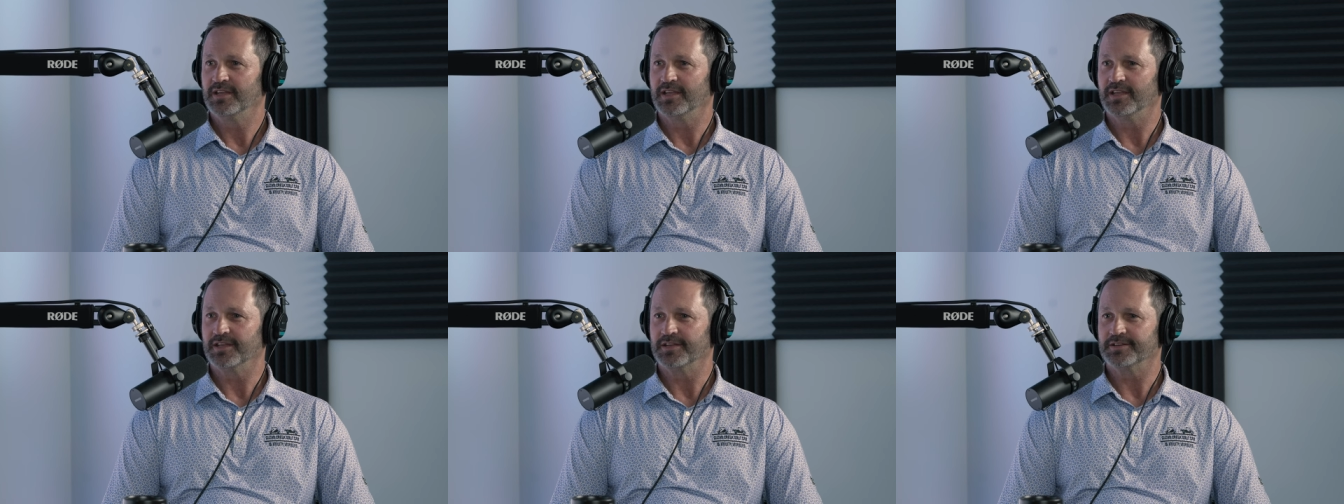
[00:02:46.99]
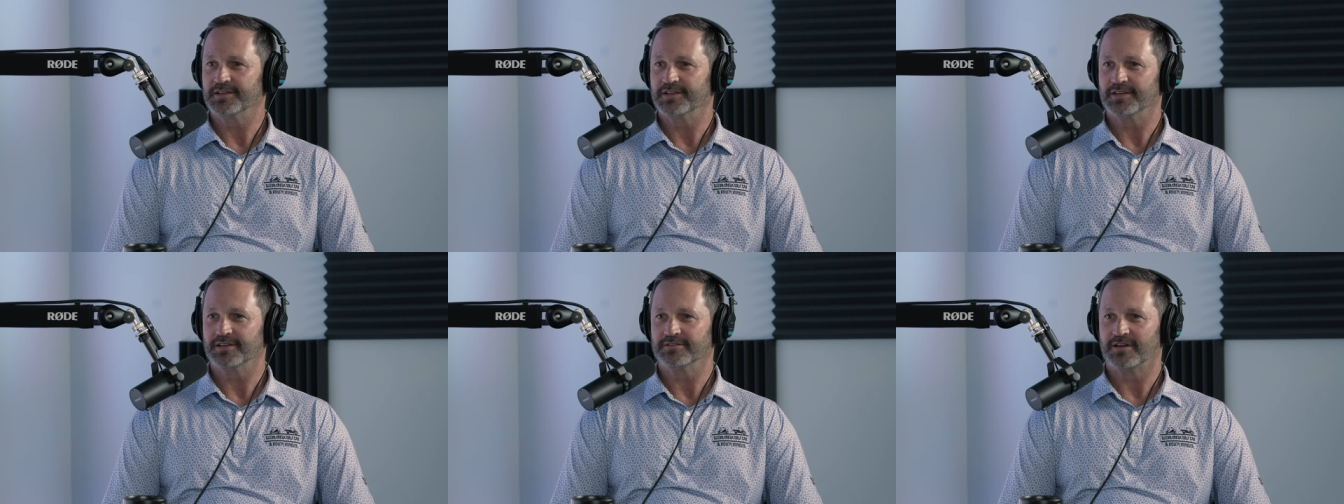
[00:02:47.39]
And
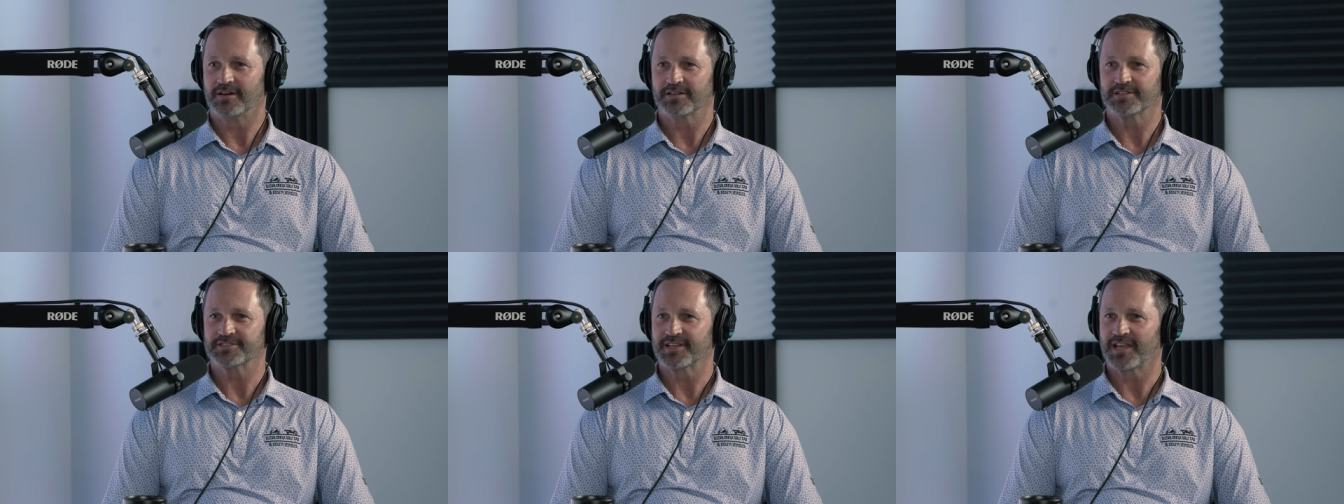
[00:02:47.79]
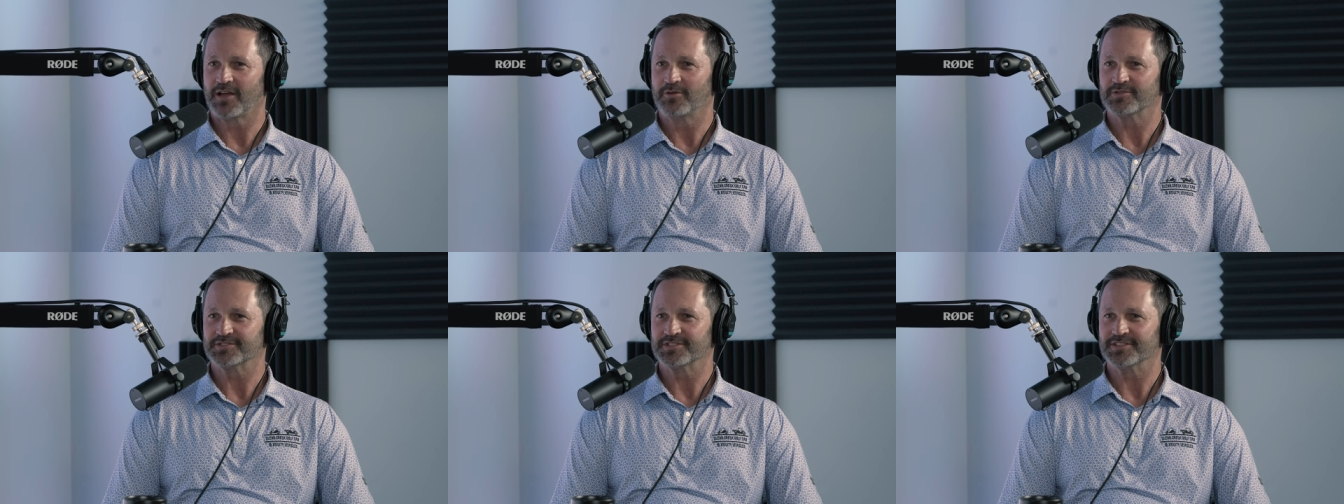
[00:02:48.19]
uh, honestly, I
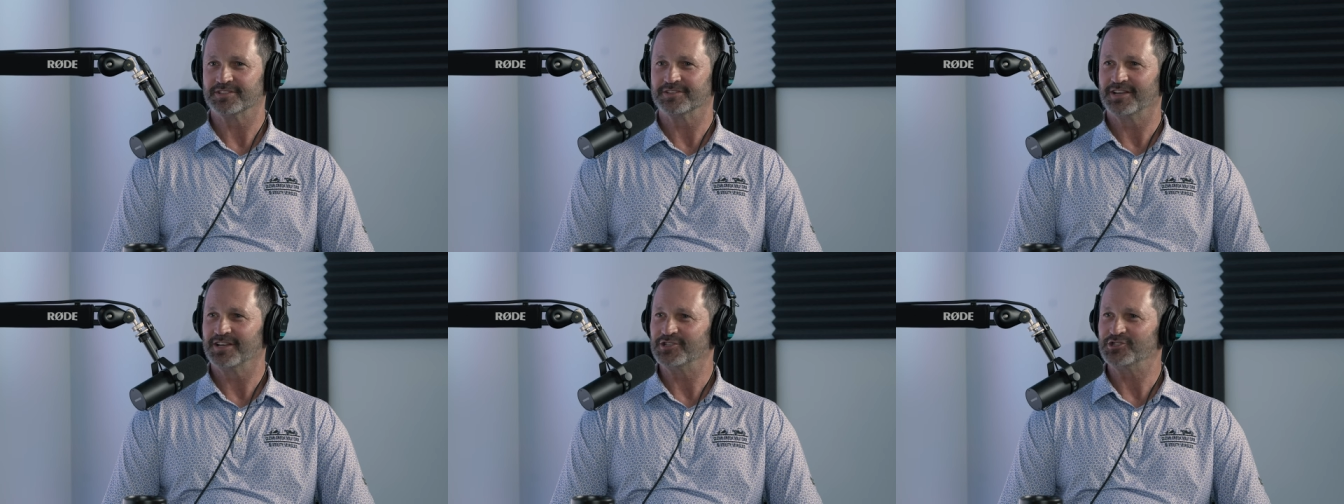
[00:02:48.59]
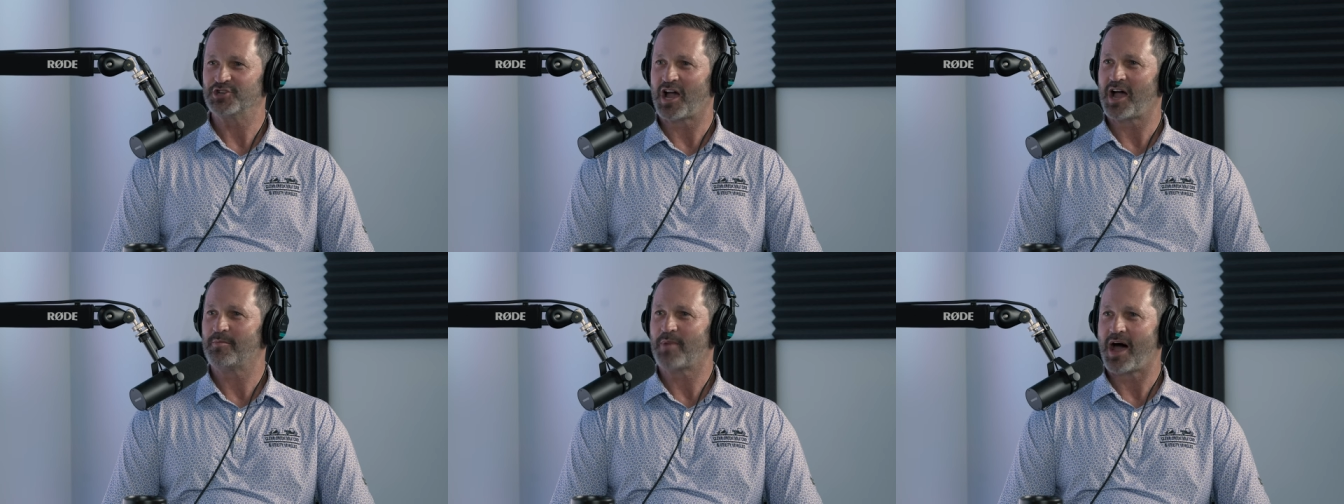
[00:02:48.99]
was a, a
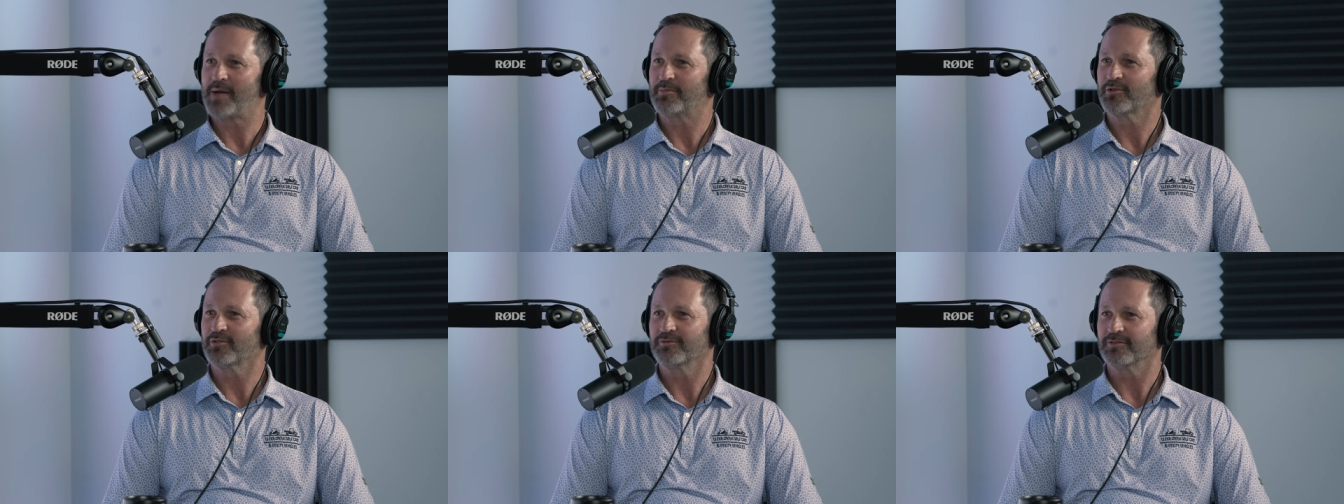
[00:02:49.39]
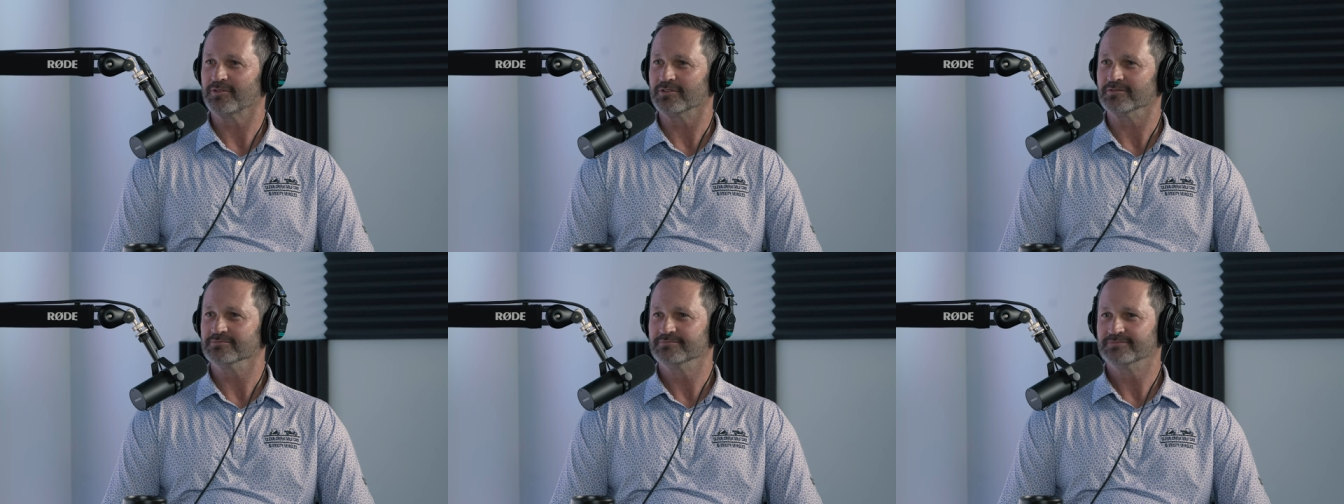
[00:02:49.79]
job hopper
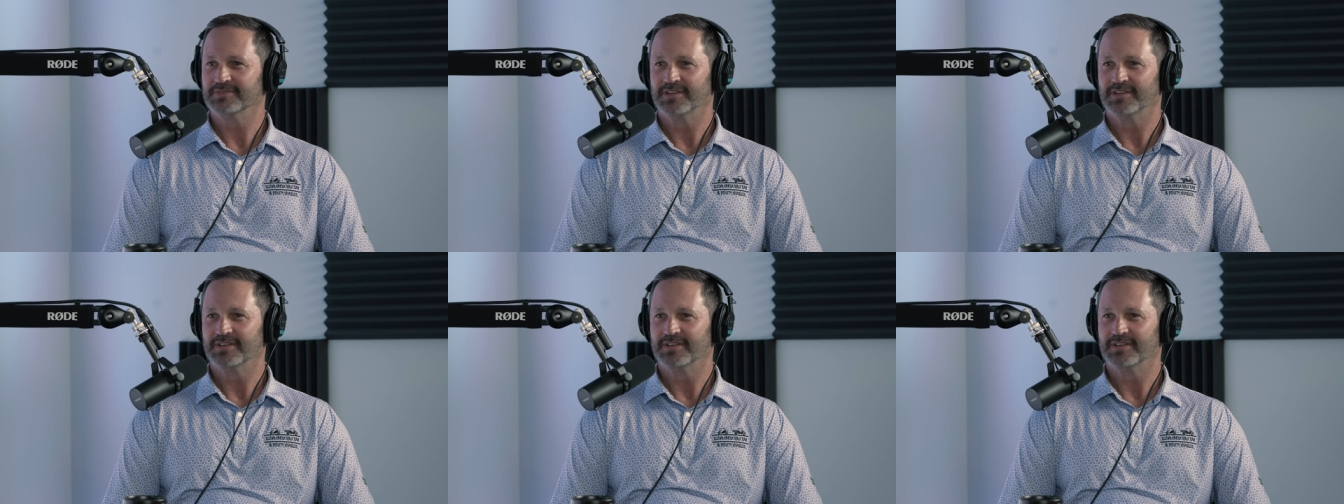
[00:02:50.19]
for